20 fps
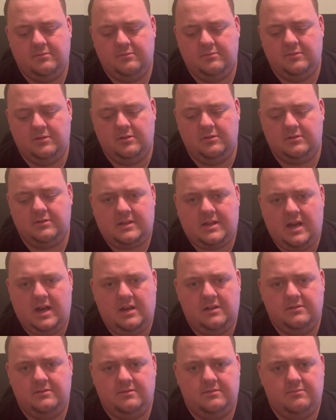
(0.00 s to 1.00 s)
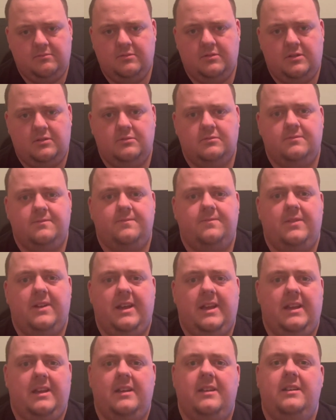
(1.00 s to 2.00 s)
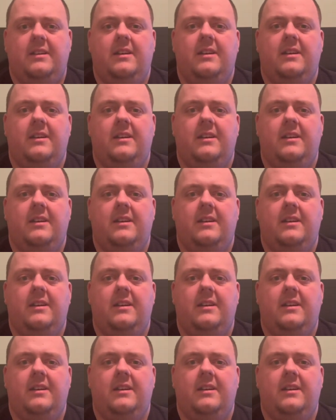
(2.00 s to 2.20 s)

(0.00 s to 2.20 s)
well, Carlton will they